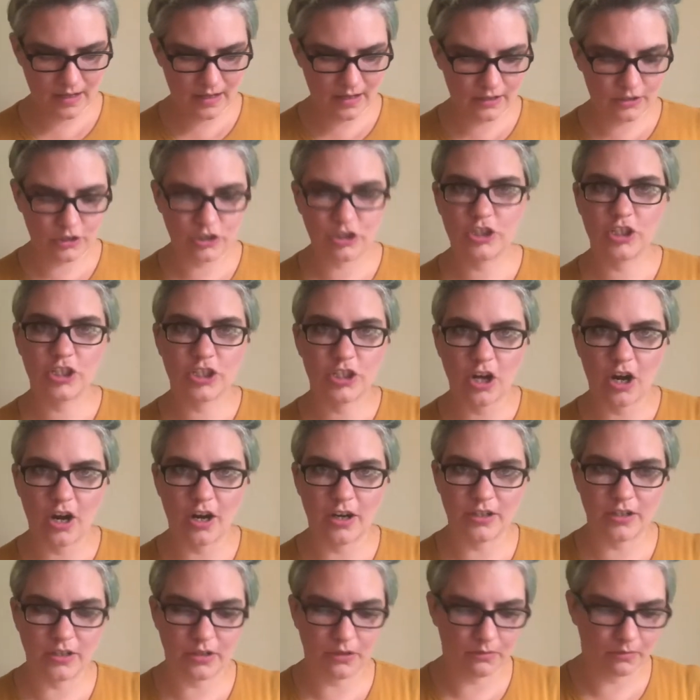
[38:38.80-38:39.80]
it's just
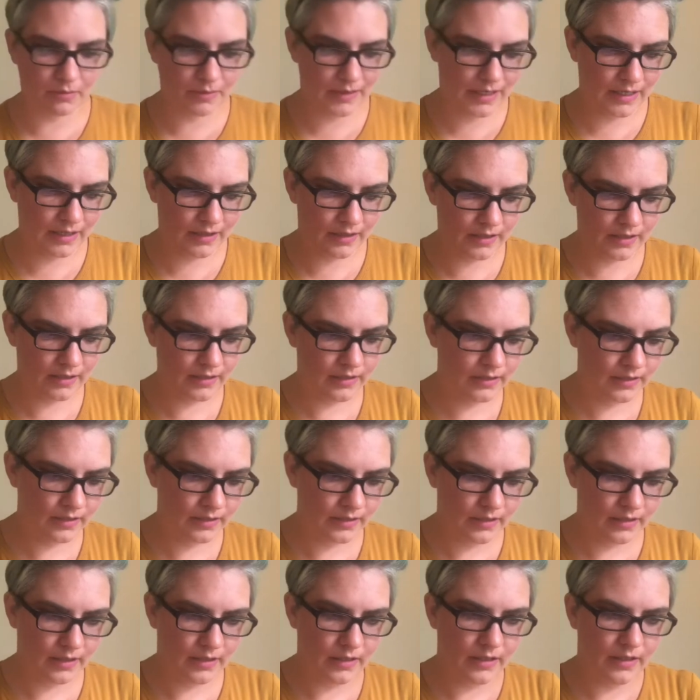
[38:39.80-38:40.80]
hard to read.
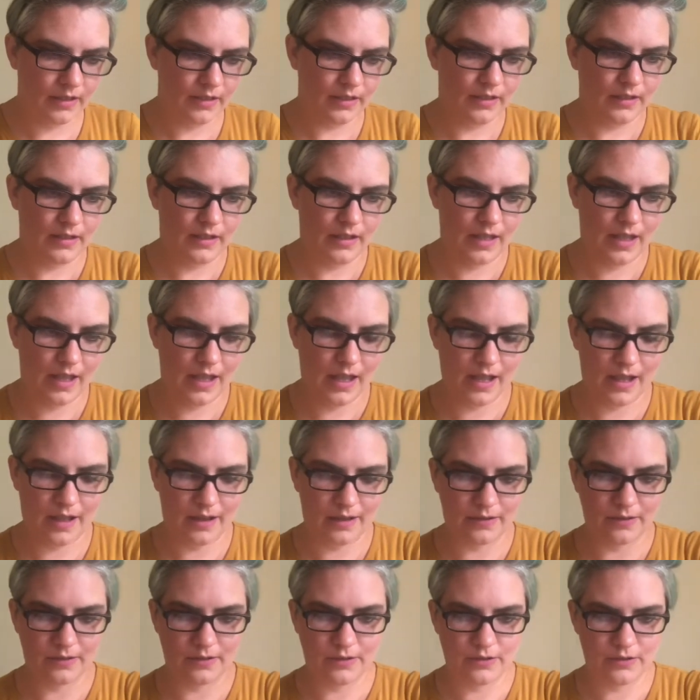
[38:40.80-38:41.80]

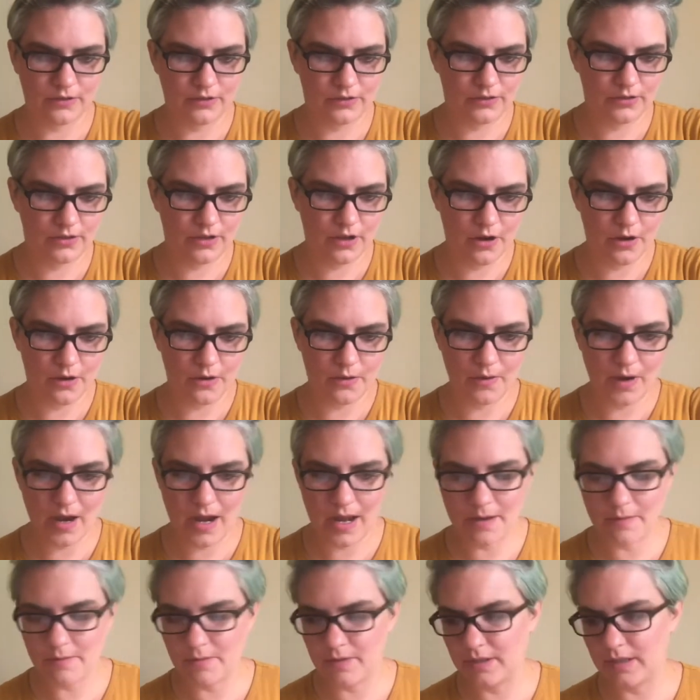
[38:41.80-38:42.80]
And so
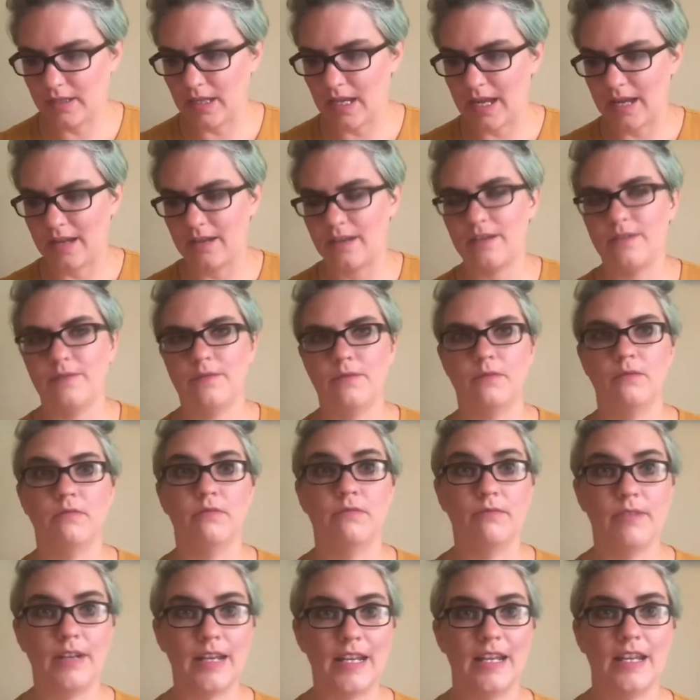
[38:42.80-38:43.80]
I would like
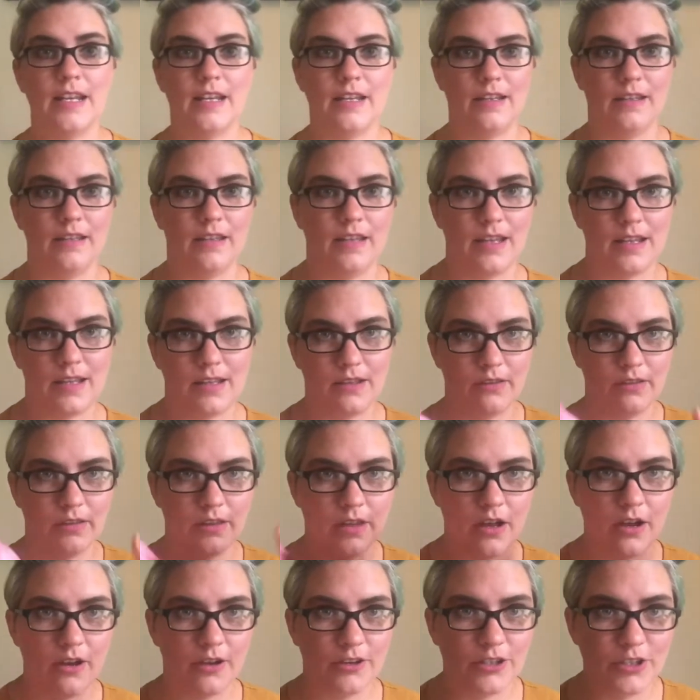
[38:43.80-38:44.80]
read it in like
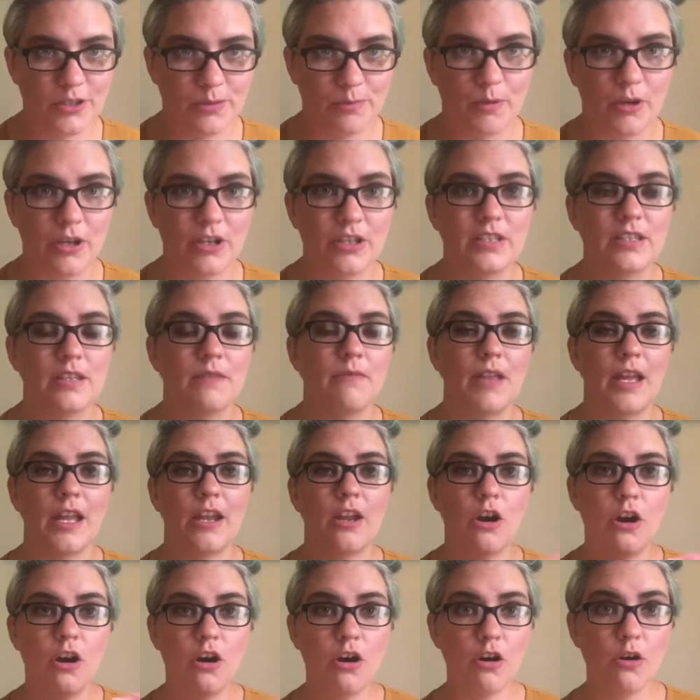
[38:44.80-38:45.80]
long spurts of
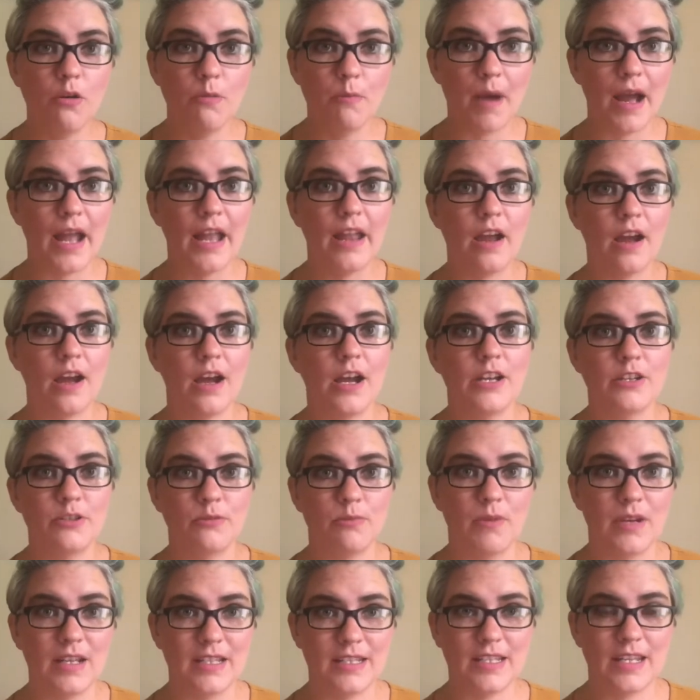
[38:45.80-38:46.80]
like, oh my
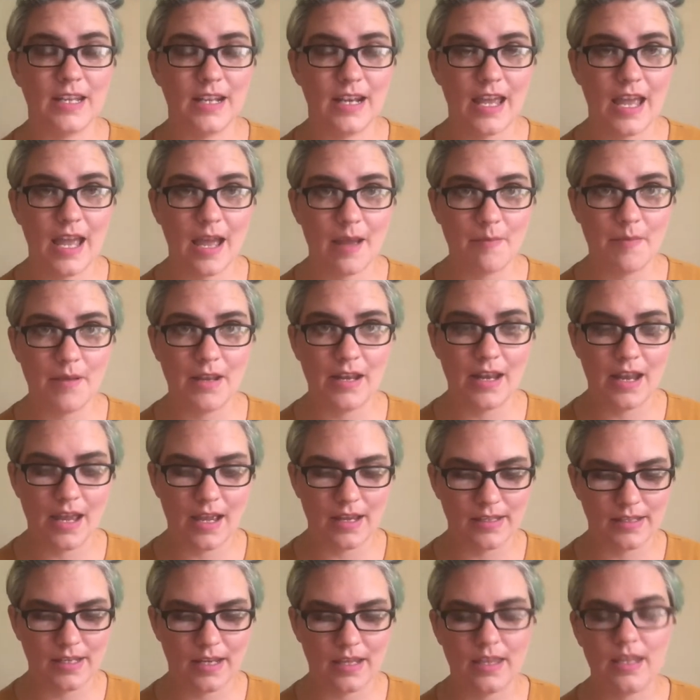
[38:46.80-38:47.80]
gosh, what's gonna happen
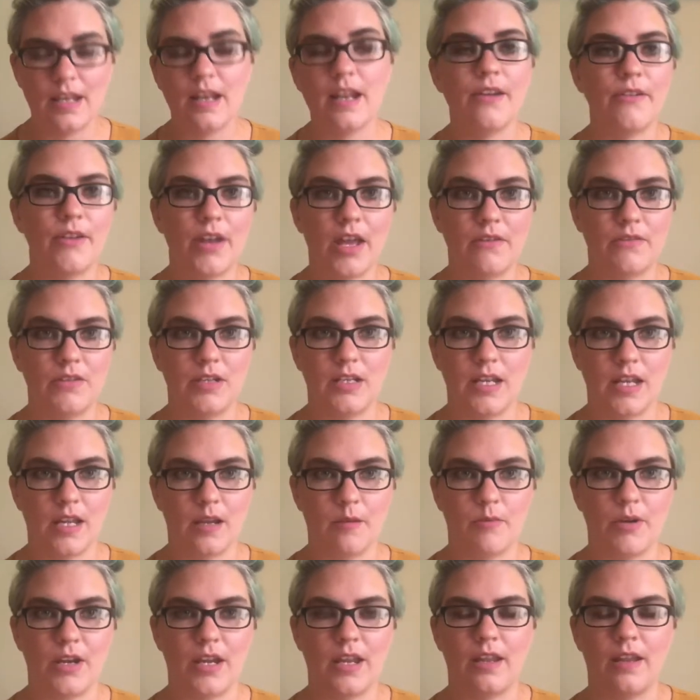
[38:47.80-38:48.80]
next? And then I would have to take
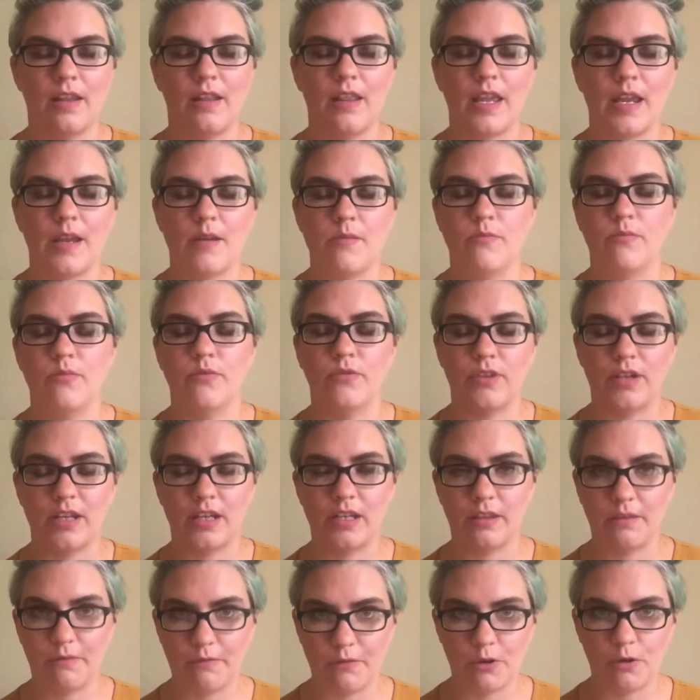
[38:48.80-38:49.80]
a break and like
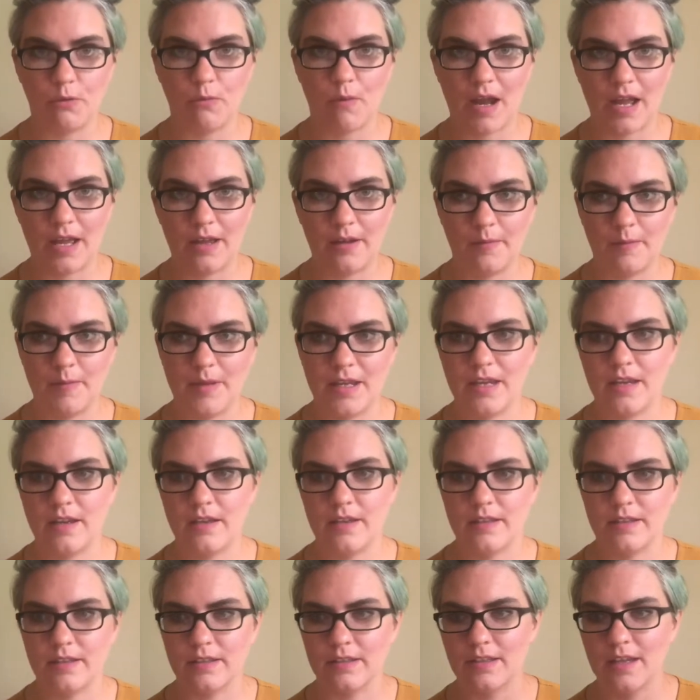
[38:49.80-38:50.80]
breathe for a while
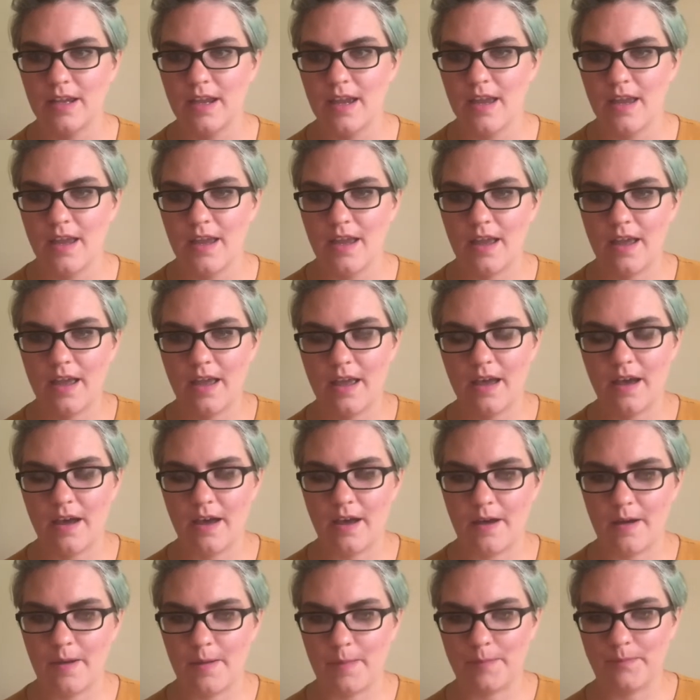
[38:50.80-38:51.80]
because
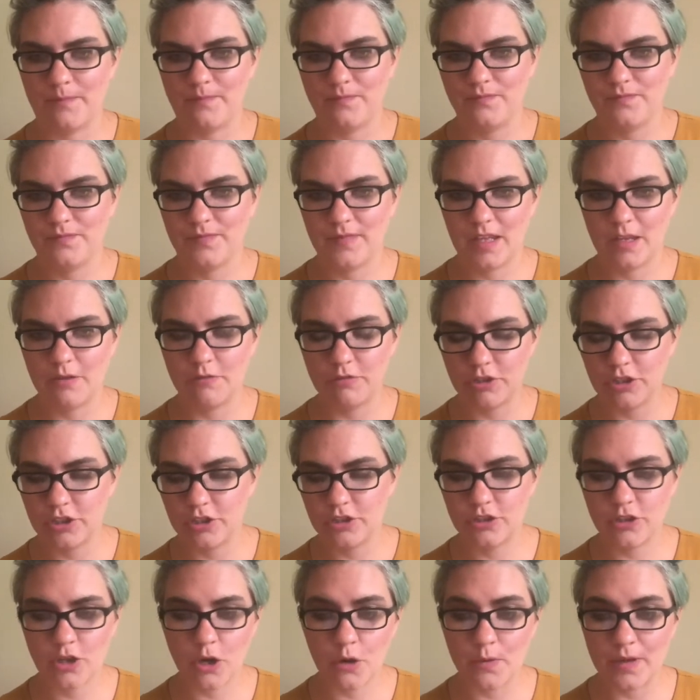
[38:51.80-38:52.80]
it was
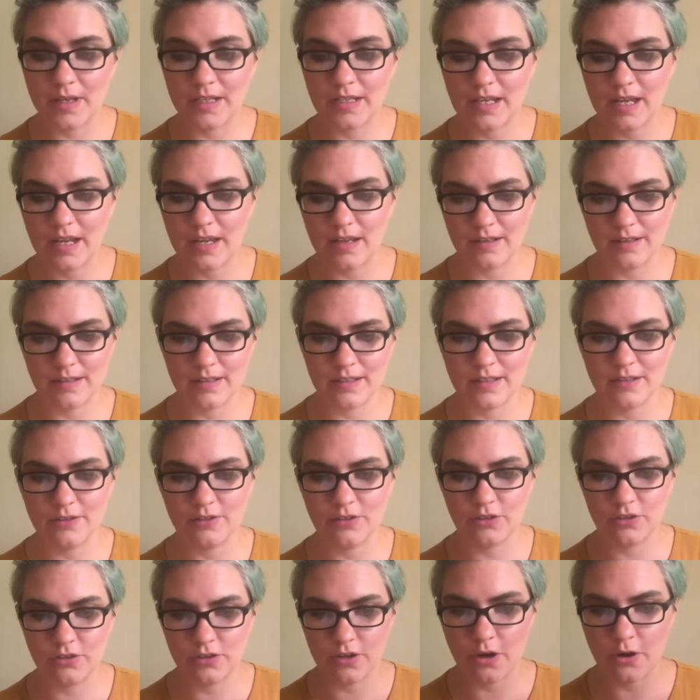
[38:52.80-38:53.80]
just so intense
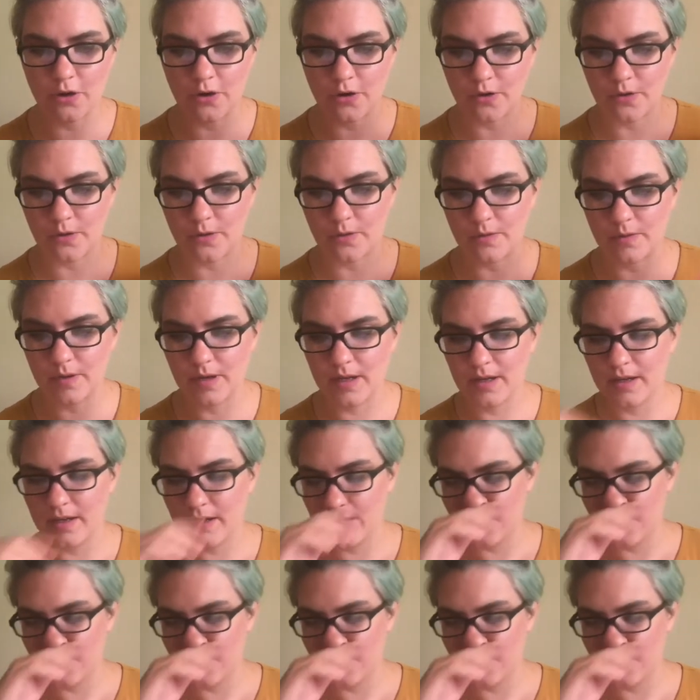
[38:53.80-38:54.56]
and so